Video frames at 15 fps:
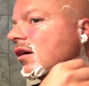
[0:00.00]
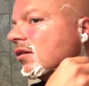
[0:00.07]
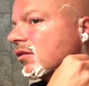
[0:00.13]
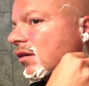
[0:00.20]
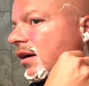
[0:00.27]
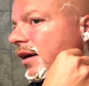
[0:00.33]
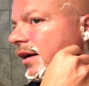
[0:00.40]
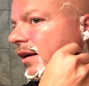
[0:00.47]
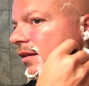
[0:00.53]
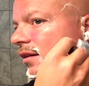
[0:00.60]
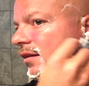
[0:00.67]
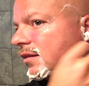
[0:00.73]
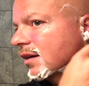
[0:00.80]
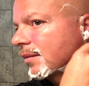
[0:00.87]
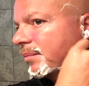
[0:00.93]
All right,
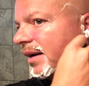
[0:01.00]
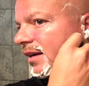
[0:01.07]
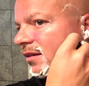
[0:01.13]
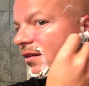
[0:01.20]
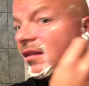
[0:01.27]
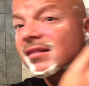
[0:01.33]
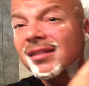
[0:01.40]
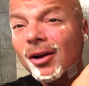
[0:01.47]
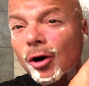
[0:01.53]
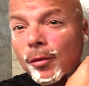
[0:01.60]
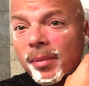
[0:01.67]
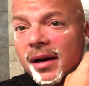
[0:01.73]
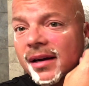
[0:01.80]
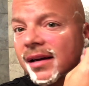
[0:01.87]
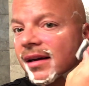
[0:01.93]
let's get back to the
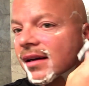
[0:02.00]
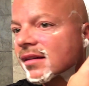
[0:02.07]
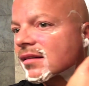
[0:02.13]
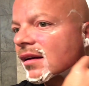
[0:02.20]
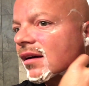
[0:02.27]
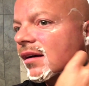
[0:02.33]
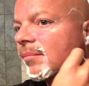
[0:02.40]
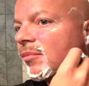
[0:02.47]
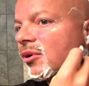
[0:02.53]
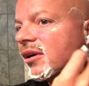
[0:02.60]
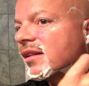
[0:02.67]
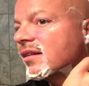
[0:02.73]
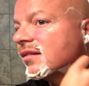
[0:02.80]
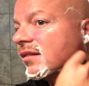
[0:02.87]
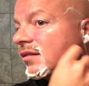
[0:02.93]
soap, I guess. Uh, boy,
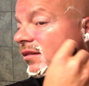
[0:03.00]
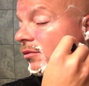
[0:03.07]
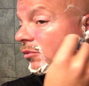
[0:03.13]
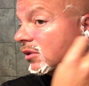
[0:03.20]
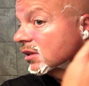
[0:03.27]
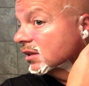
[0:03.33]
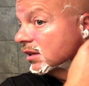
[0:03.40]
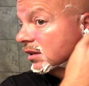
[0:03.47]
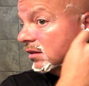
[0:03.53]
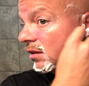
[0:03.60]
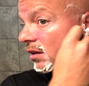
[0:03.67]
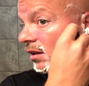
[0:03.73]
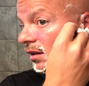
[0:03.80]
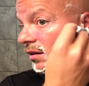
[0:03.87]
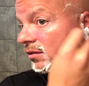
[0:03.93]
this is a really
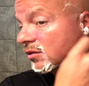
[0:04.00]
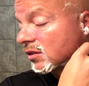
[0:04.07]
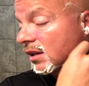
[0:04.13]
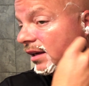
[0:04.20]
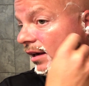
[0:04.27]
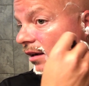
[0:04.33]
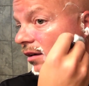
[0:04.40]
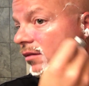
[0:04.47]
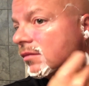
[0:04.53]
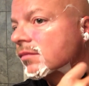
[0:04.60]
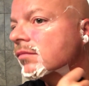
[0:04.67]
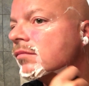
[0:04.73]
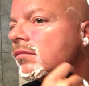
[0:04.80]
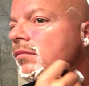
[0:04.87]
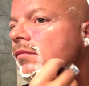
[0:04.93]
uh, slick,
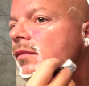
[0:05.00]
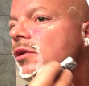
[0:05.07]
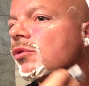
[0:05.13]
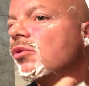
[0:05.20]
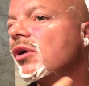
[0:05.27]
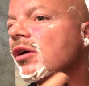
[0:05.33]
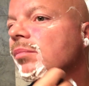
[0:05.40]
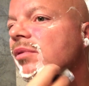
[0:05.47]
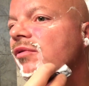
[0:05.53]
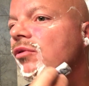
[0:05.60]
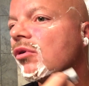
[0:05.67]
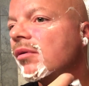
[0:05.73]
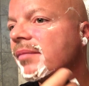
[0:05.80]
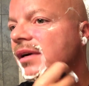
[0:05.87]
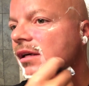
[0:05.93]

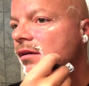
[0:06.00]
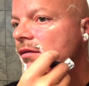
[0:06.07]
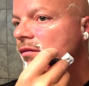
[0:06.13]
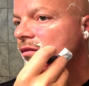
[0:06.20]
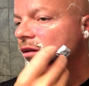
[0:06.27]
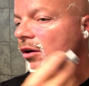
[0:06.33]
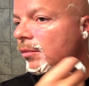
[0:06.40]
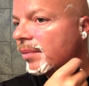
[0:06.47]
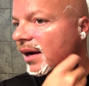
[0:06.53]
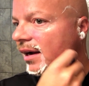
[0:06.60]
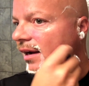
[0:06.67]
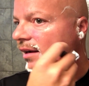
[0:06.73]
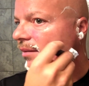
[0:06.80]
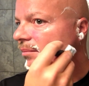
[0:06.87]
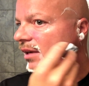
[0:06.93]
well-performing soap. I
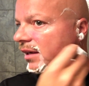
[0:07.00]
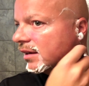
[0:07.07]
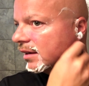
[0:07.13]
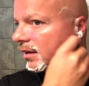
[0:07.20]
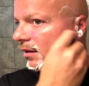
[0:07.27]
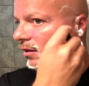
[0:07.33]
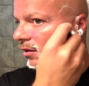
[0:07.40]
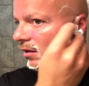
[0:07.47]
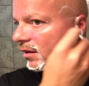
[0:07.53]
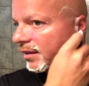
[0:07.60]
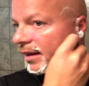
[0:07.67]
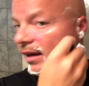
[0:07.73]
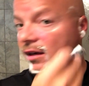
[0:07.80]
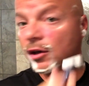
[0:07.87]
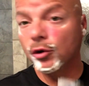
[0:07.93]
am getting a little of
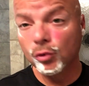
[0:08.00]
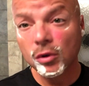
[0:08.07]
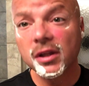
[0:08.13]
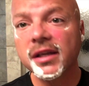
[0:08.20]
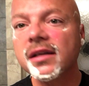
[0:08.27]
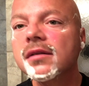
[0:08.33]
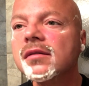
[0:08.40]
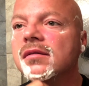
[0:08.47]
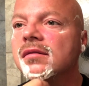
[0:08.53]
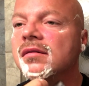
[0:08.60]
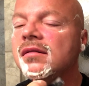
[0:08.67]
that cooling